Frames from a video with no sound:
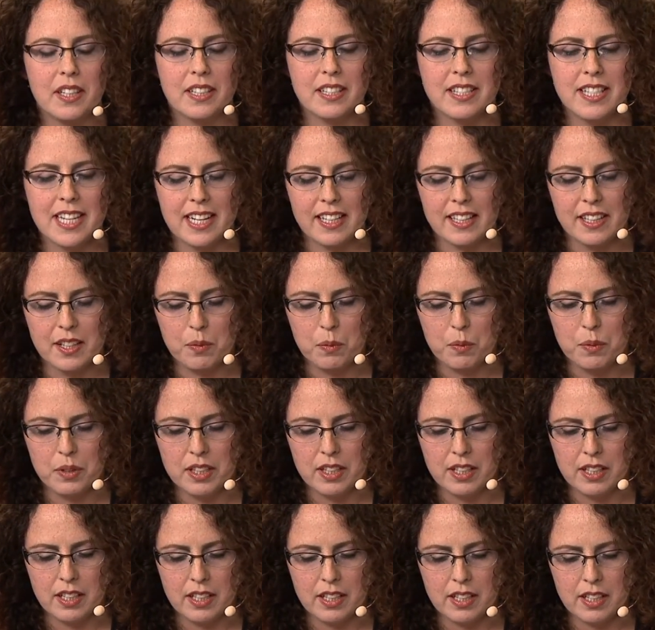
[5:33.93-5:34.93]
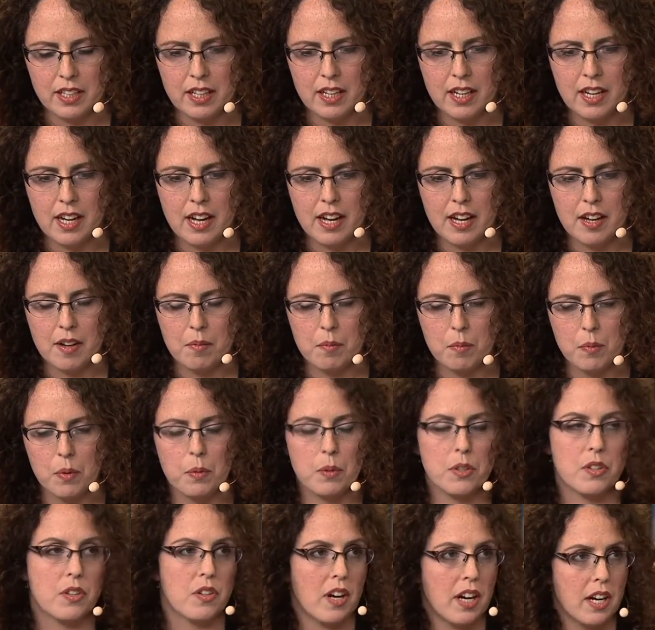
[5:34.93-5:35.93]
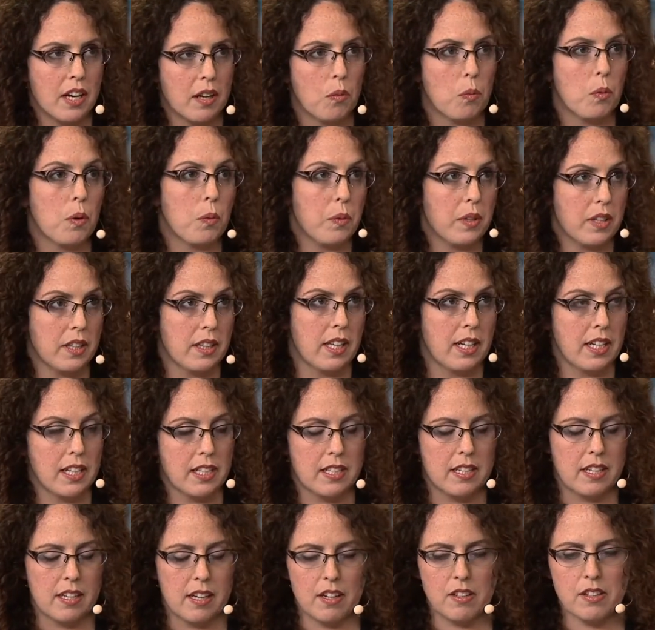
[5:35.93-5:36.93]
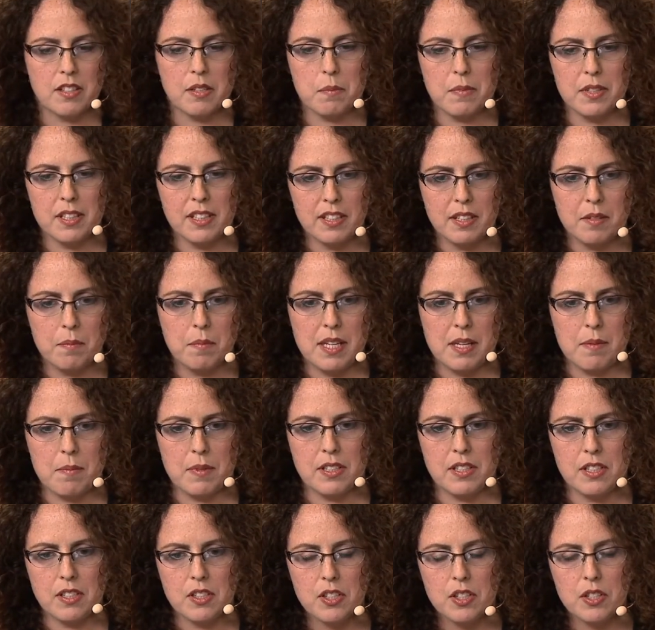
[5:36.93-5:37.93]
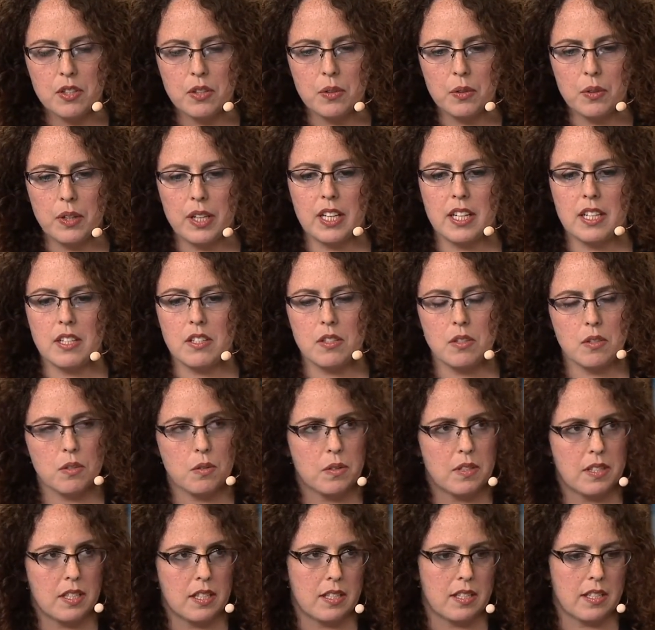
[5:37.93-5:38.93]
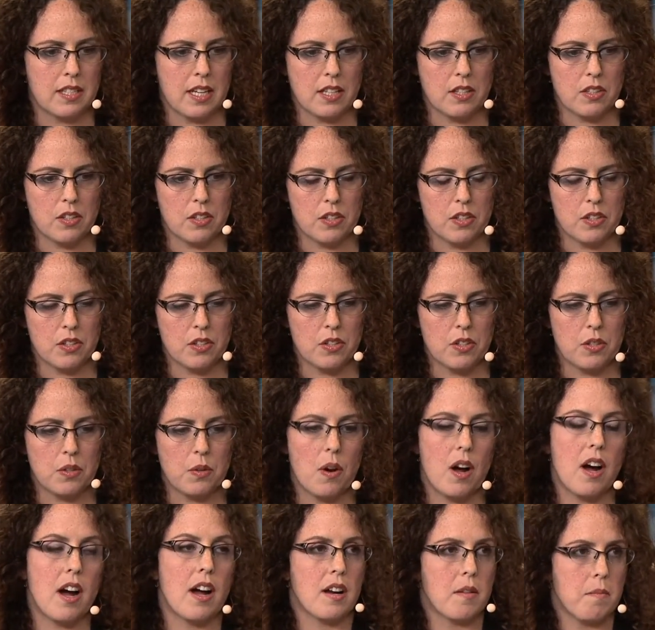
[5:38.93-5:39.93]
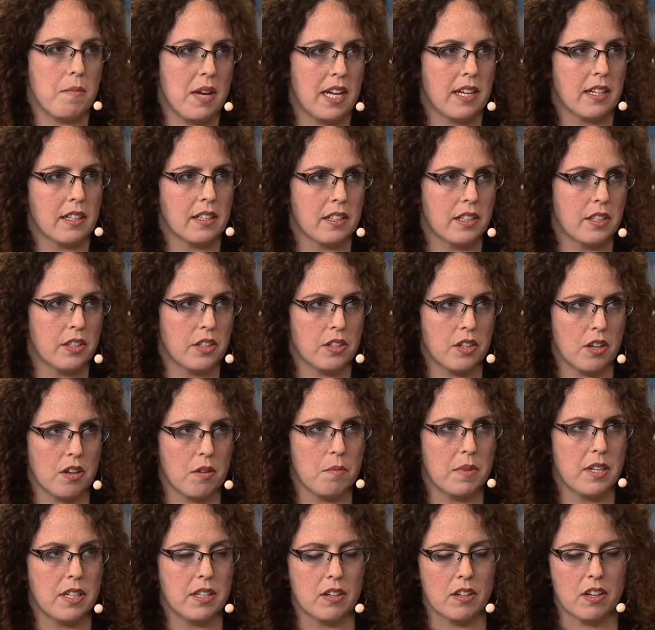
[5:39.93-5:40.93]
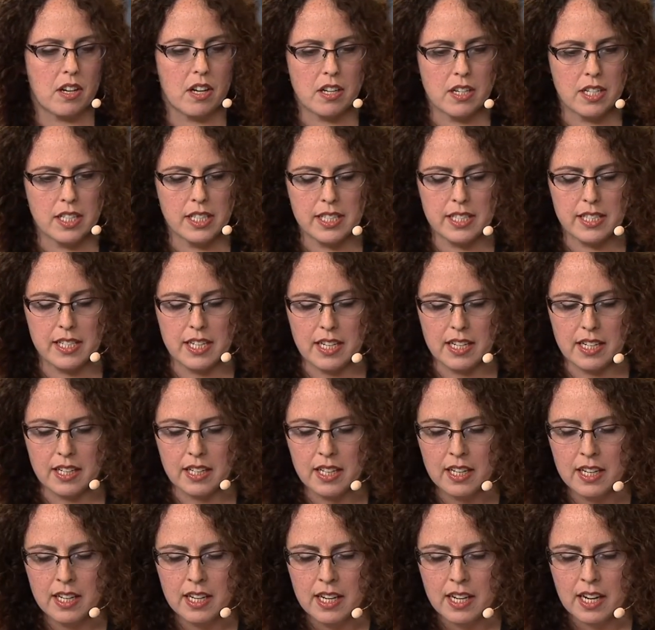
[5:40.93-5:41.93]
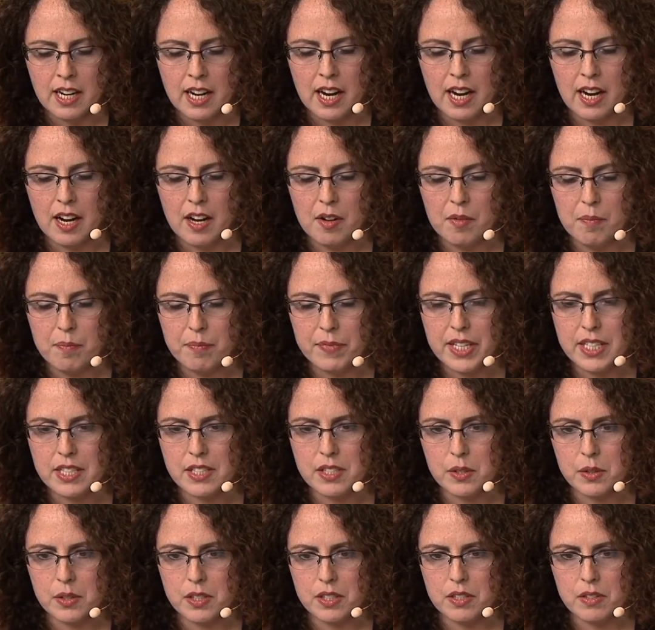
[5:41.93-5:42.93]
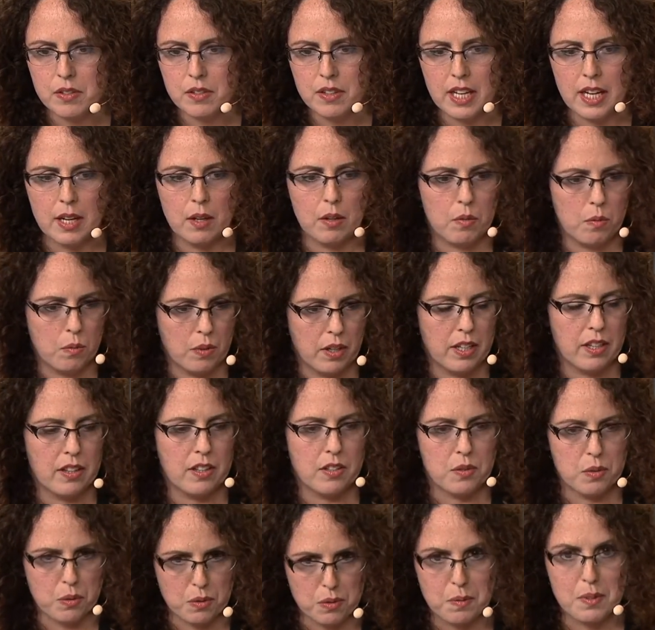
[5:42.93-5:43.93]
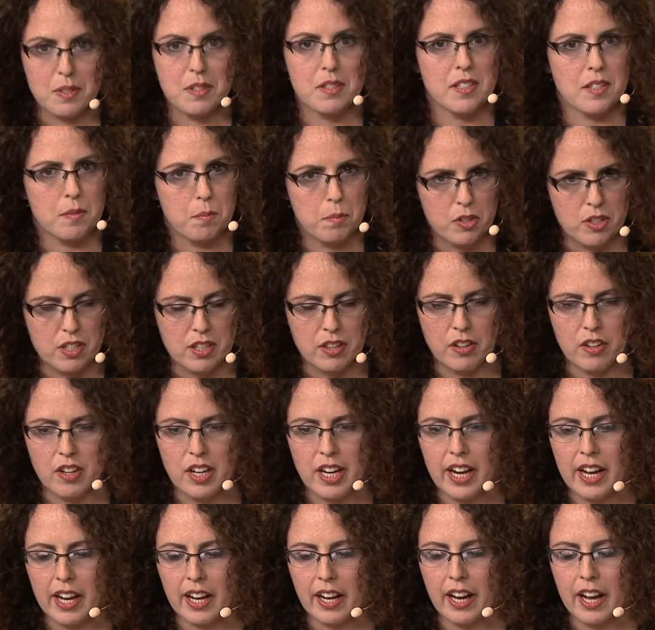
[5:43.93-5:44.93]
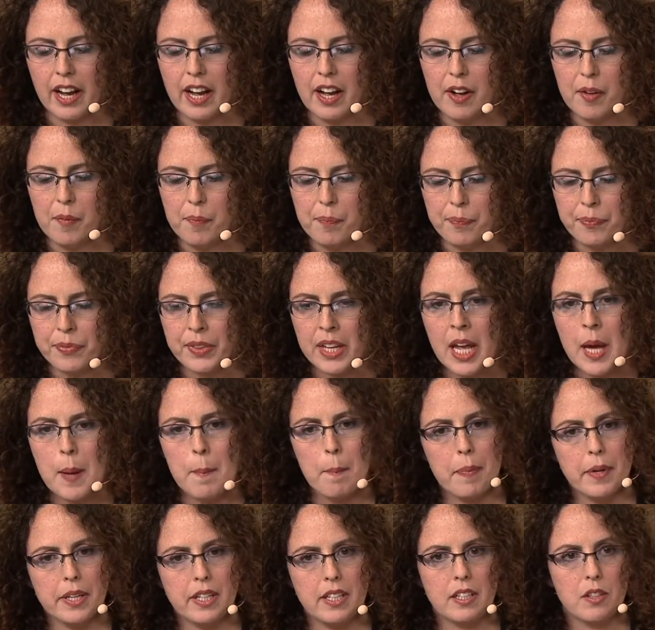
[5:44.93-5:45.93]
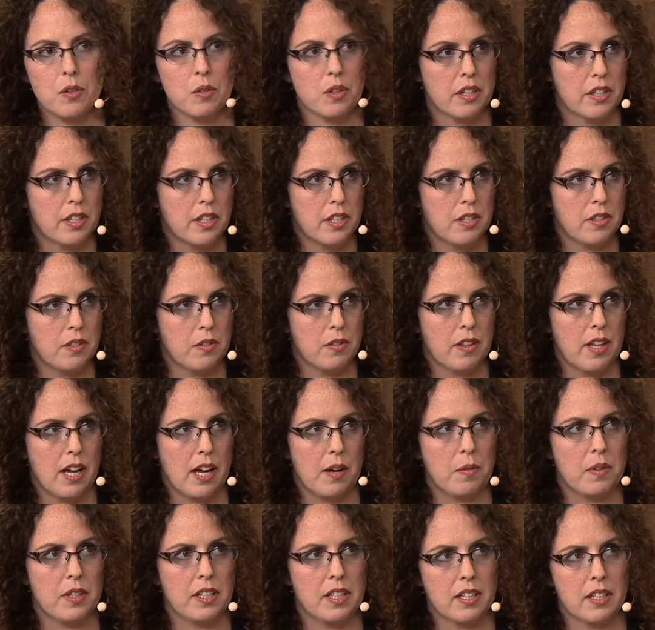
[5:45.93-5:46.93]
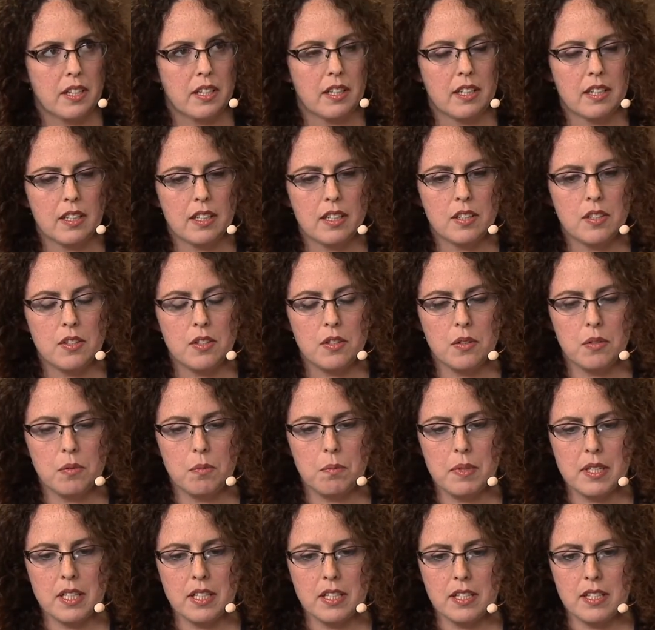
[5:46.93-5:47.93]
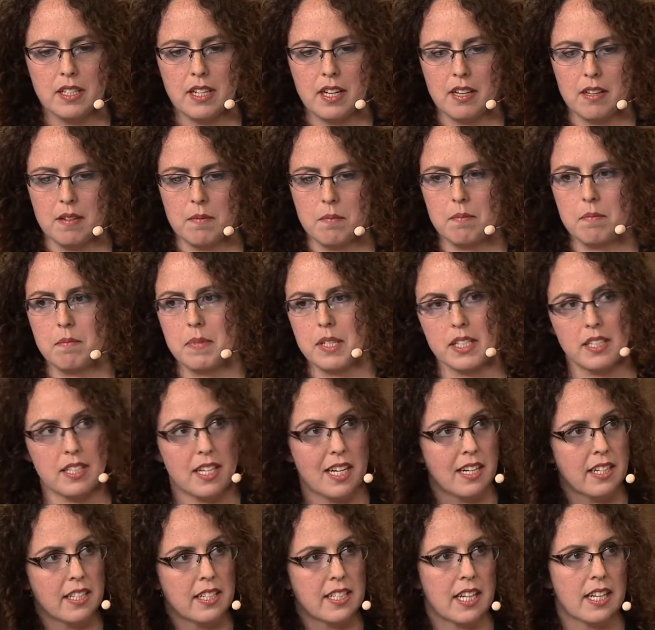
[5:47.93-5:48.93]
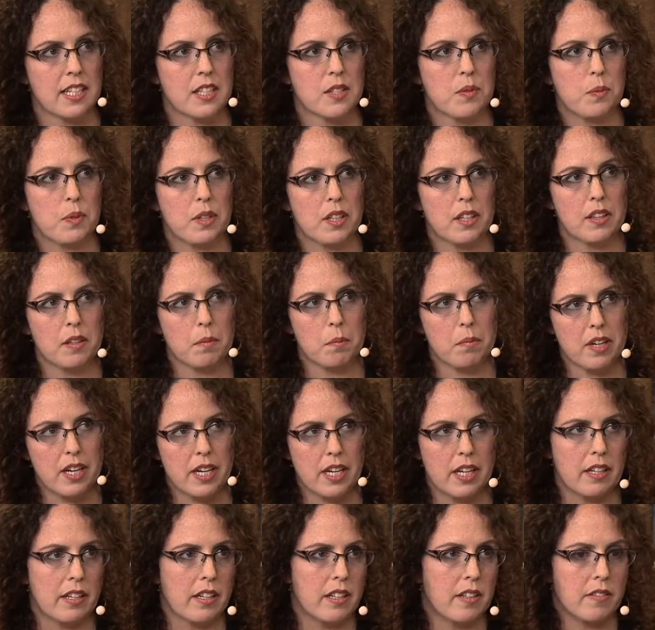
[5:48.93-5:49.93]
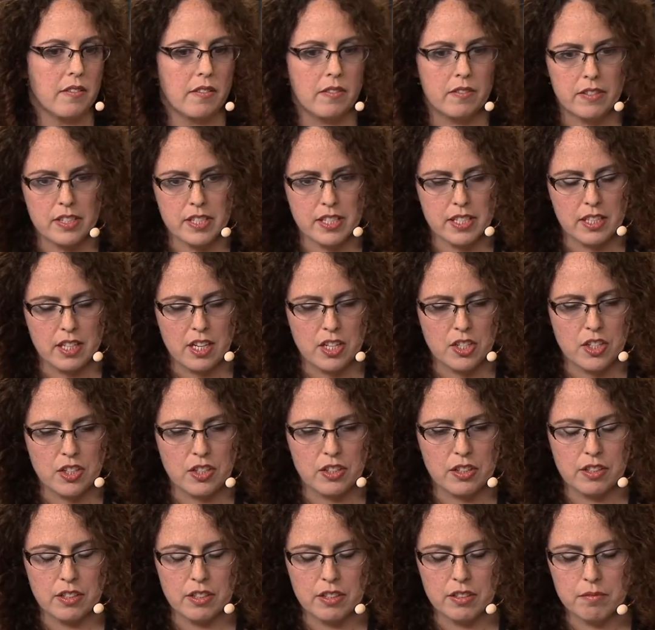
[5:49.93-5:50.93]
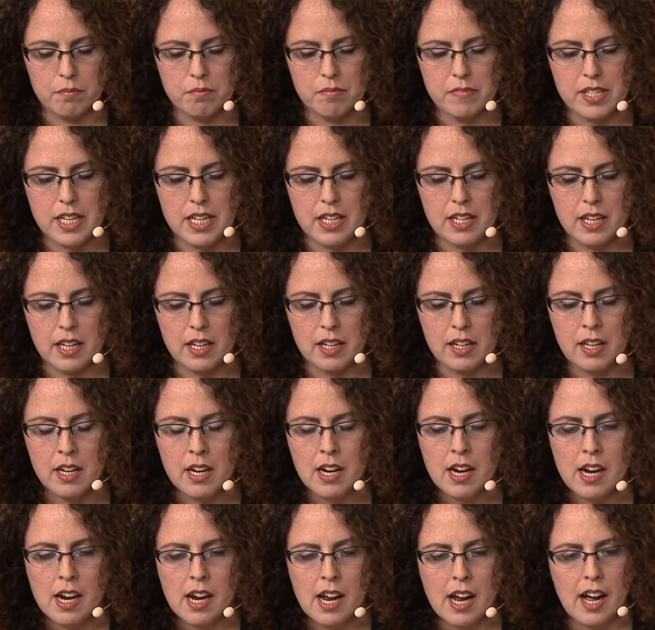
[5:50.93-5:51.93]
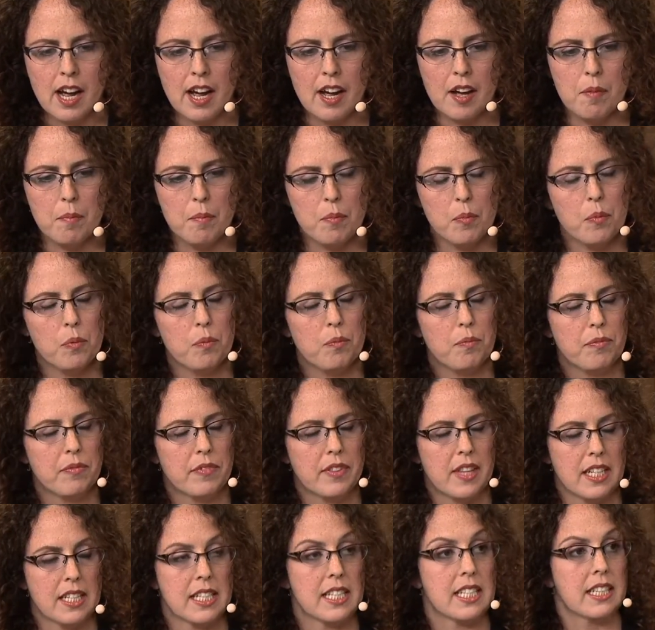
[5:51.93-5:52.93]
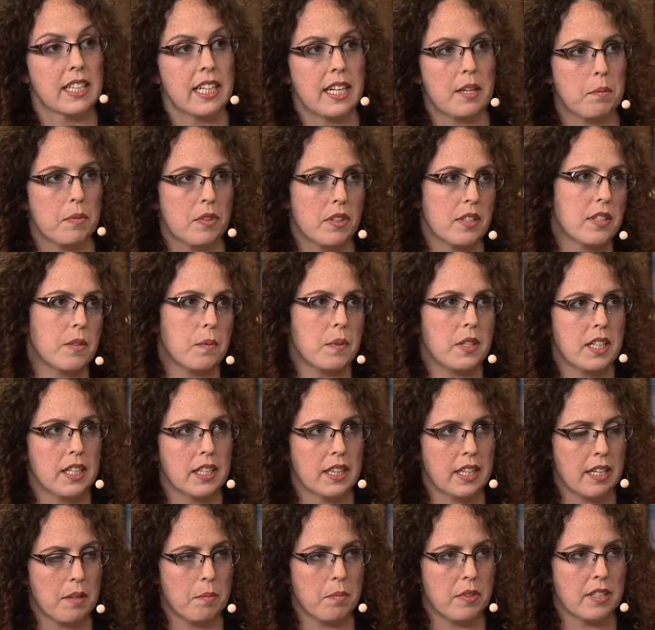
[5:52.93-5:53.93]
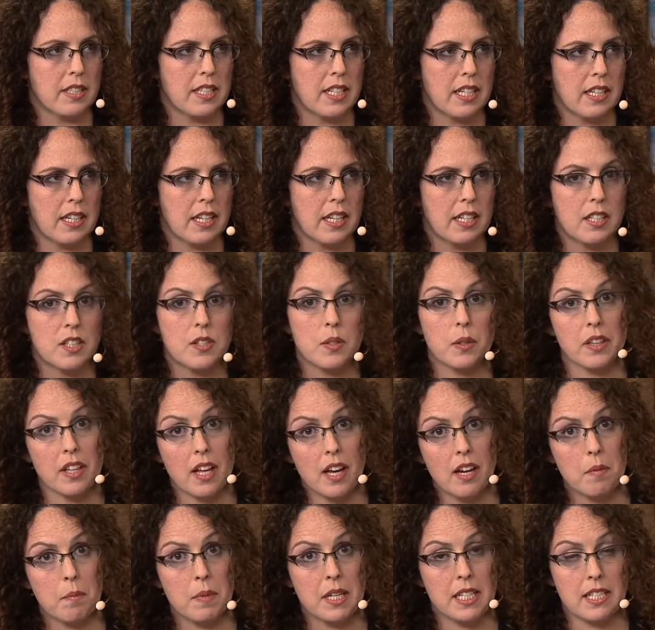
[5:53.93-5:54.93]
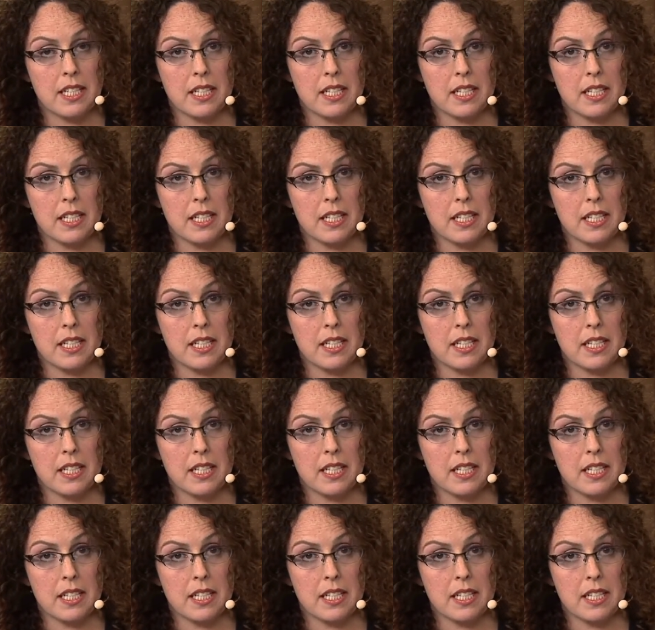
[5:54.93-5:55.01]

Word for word: exactly, we um, what we're trying, what we'd like to ultimately be able to do is use these sensors to automatically determine your current state. Um, and so to do that, one of the tools we use is machine learning. Um, but in order to do that, we need to build up big data sets with the brain and physiological data um, that's labeled. So we need labeled data. And so a lot of my